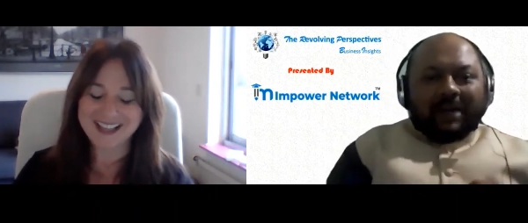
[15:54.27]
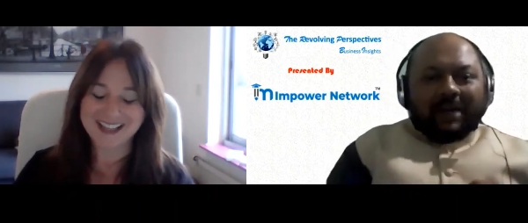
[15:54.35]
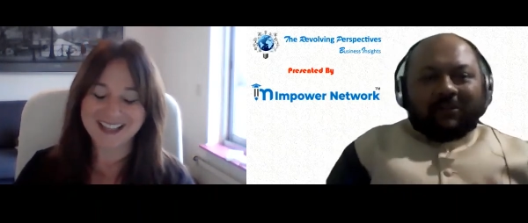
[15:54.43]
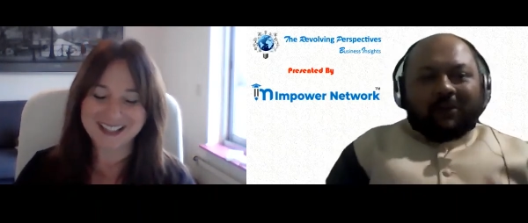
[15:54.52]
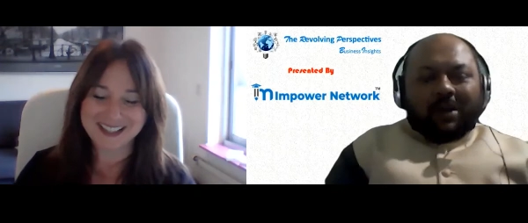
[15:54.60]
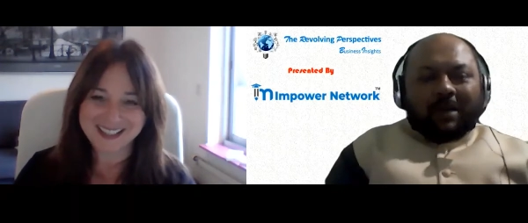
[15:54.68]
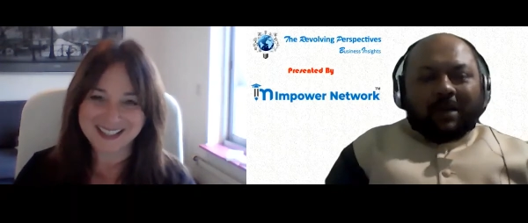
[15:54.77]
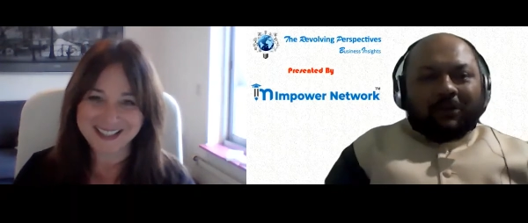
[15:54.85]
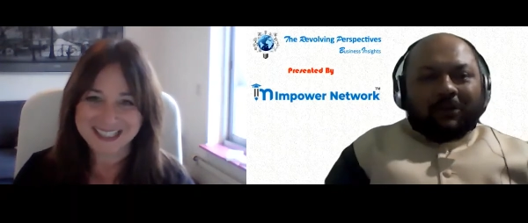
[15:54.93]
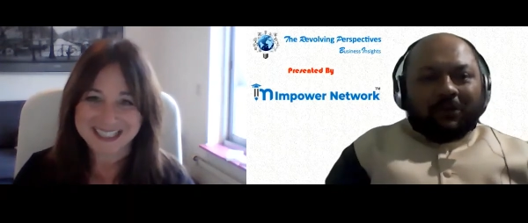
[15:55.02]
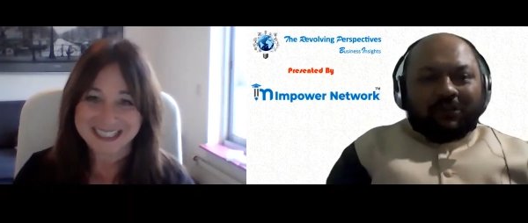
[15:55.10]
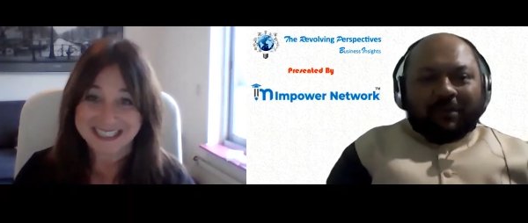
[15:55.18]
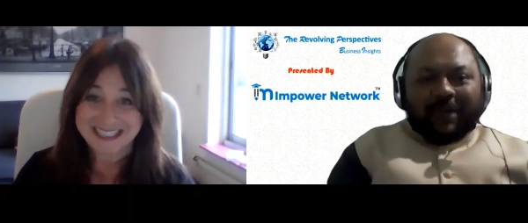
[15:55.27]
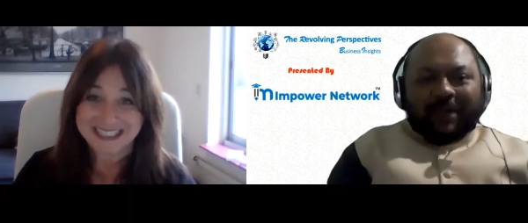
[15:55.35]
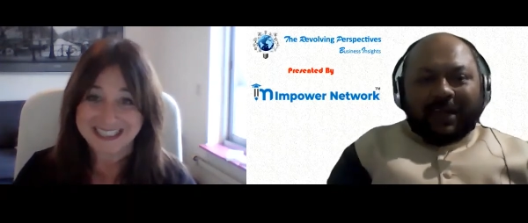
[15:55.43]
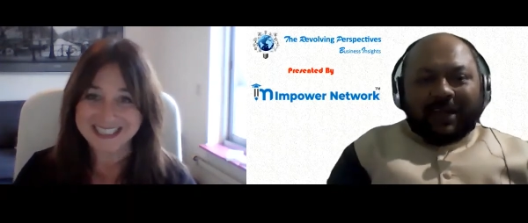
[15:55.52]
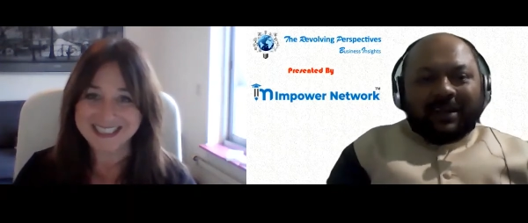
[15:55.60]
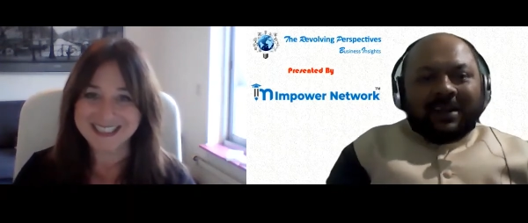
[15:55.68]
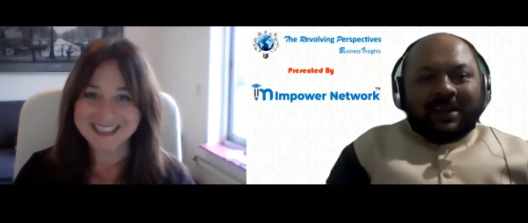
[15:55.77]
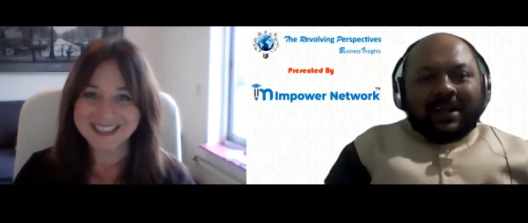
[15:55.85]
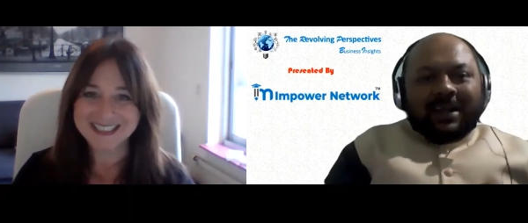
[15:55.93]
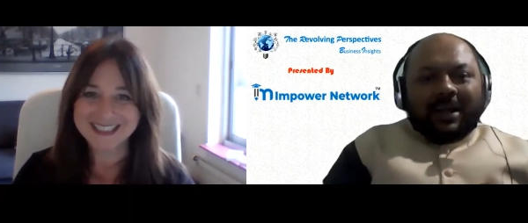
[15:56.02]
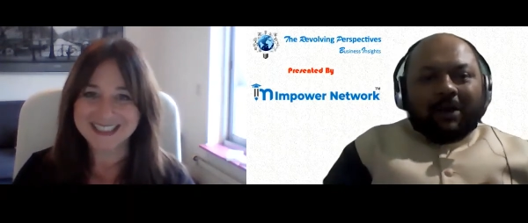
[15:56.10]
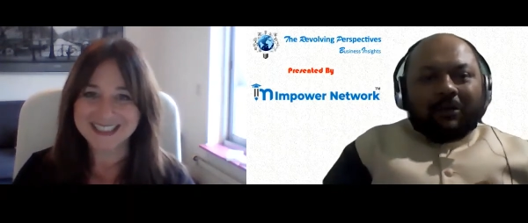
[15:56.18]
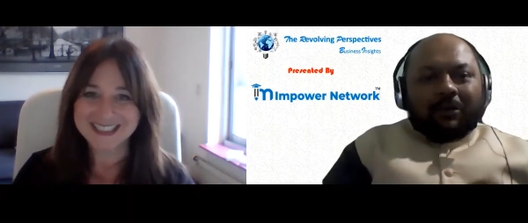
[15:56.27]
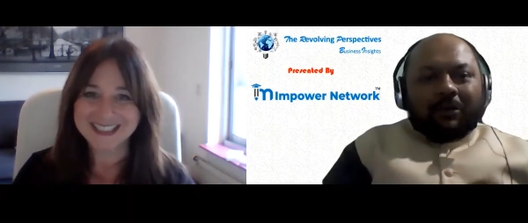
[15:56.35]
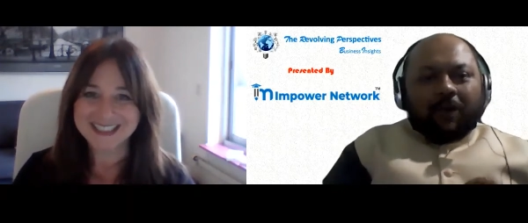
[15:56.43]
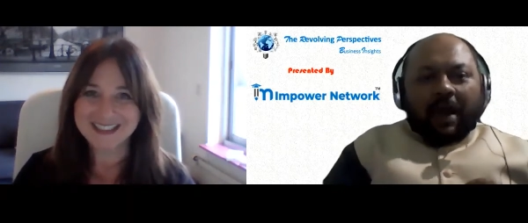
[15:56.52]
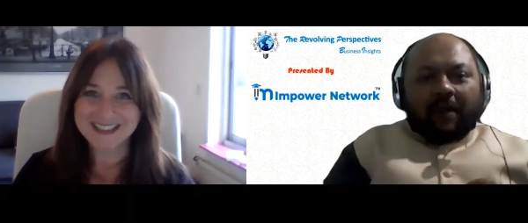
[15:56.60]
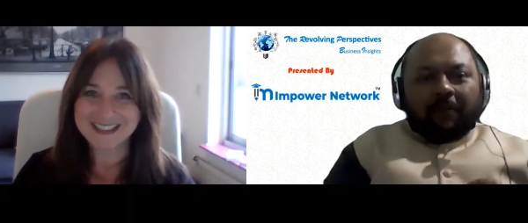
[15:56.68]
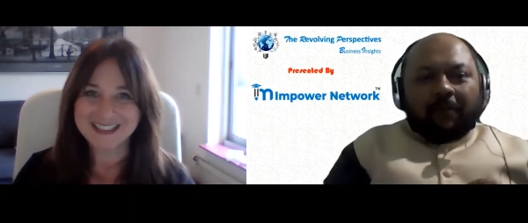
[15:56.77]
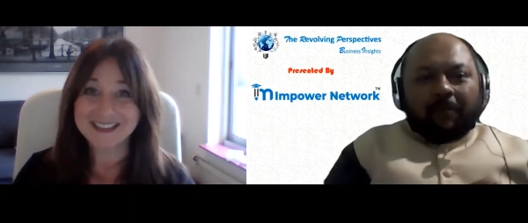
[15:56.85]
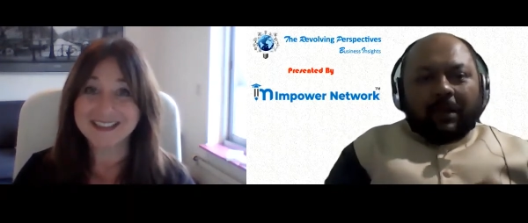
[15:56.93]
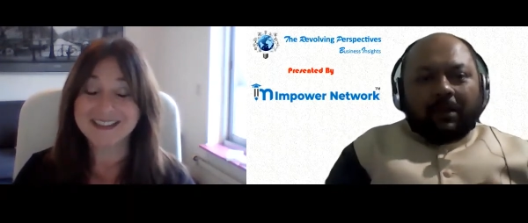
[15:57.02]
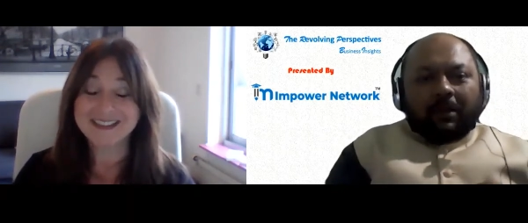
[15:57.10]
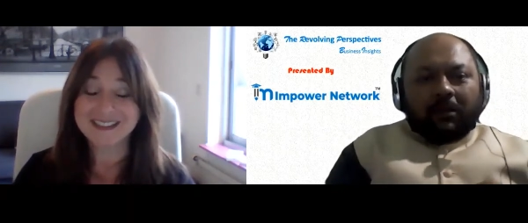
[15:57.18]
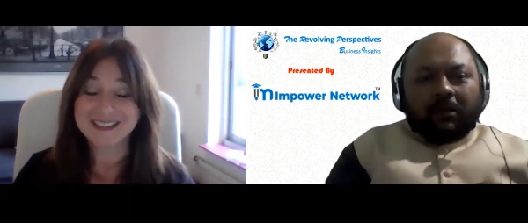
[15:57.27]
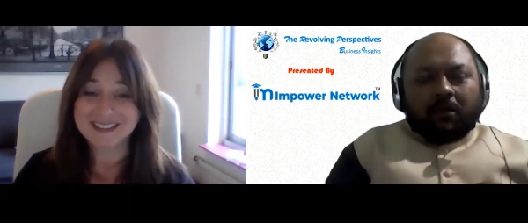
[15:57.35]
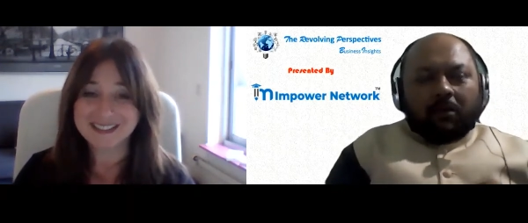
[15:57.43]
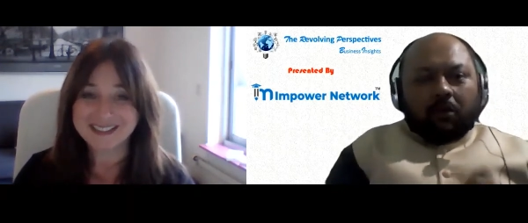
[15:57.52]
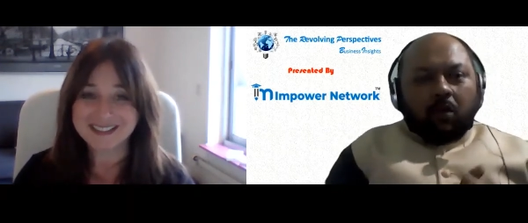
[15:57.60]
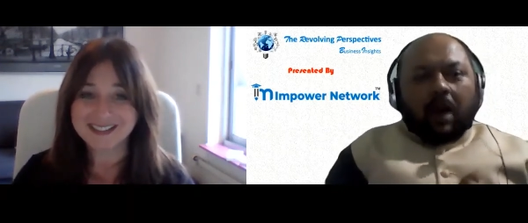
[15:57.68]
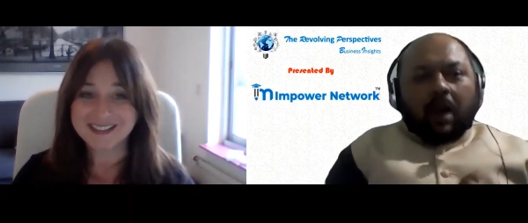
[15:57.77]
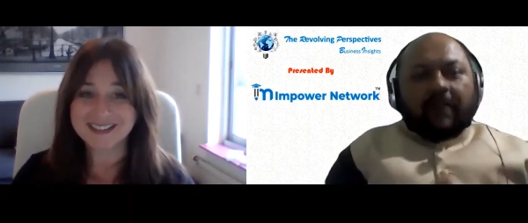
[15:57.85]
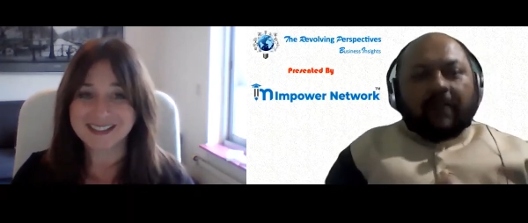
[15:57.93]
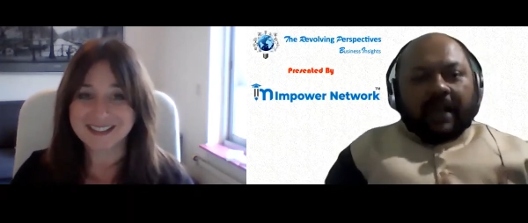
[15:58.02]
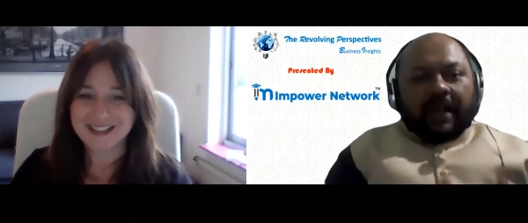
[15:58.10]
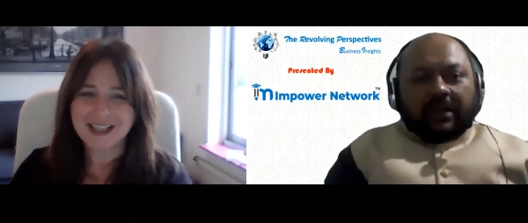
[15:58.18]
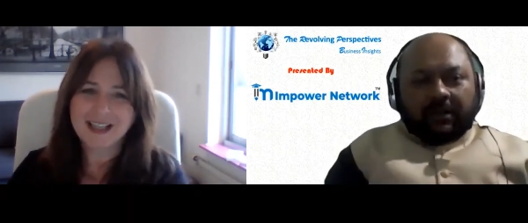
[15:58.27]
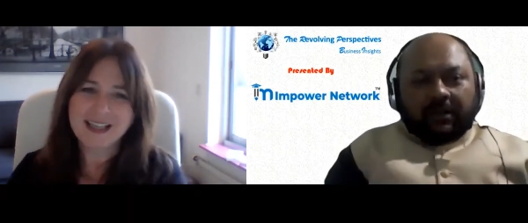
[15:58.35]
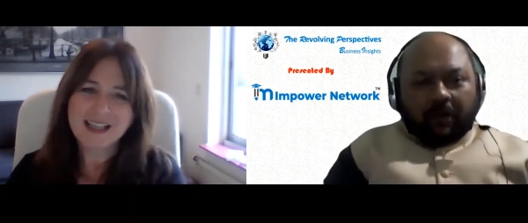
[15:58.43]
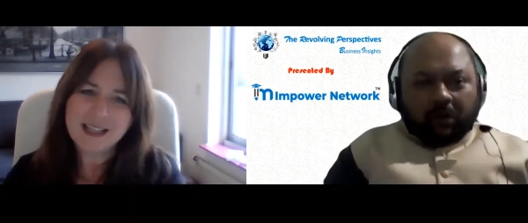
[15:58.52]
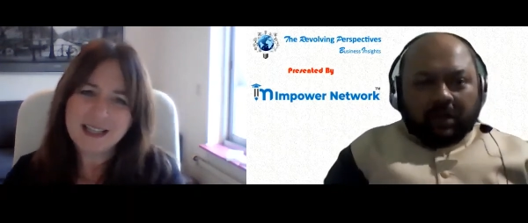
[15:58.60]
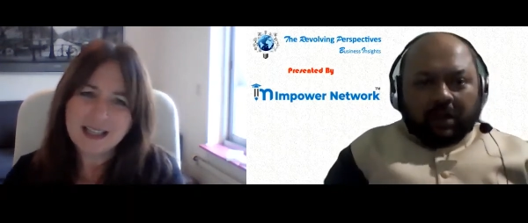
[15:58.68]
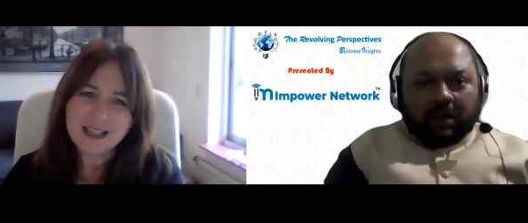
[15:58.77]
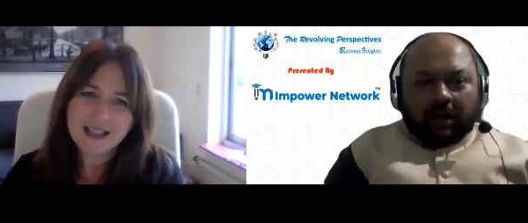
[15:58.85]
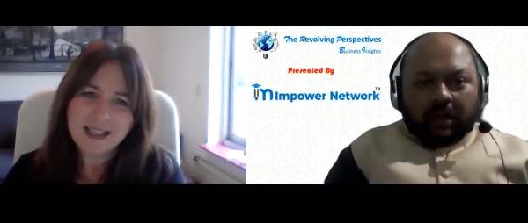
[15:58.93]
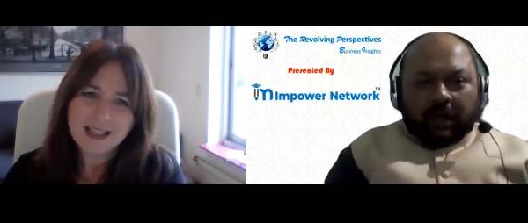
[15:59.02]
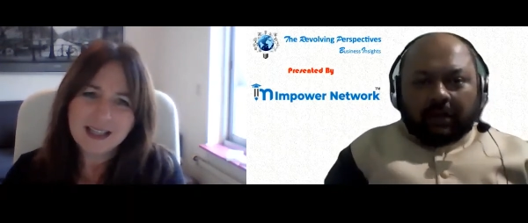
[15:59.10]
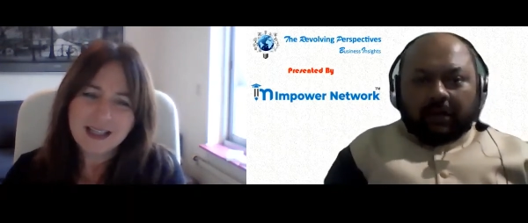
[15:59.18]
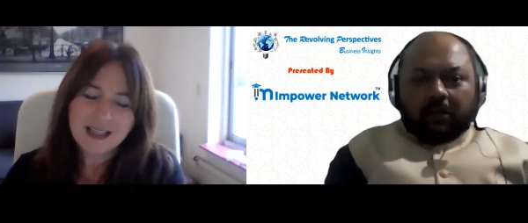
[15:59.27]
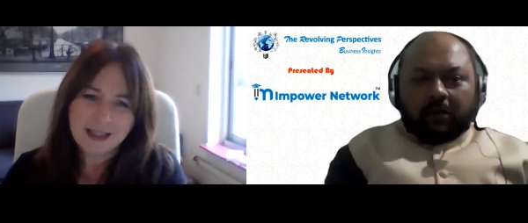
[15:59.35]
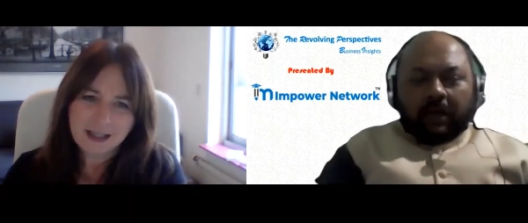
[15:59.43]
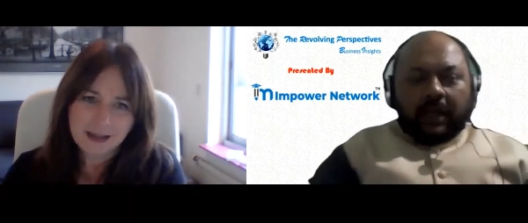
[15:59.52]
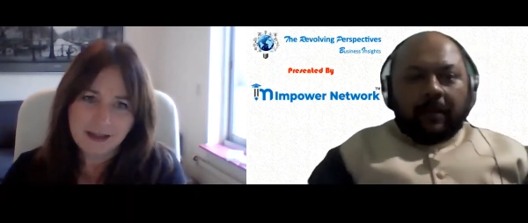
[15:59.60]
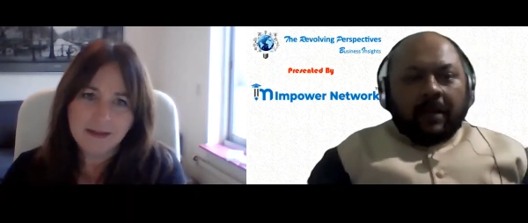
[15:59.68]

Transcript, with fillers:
Speaker 1: let's talk about social media now you have you you are very active out there on linkedin okay